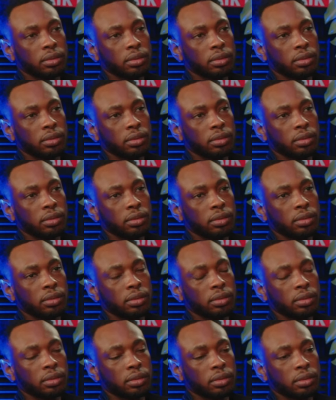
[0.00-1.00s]

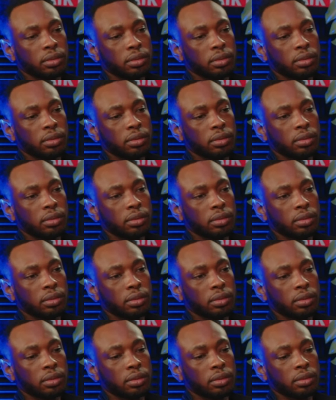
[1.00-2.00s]

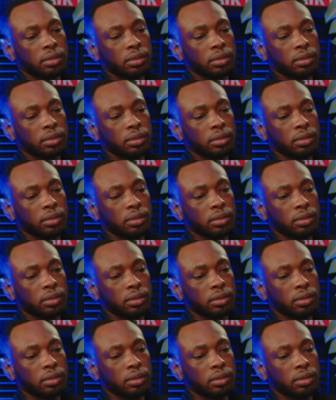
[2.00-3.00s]

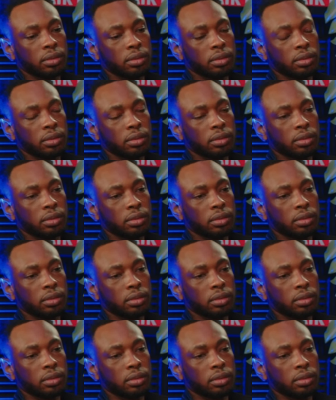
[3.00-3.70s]
This person isn't speaking.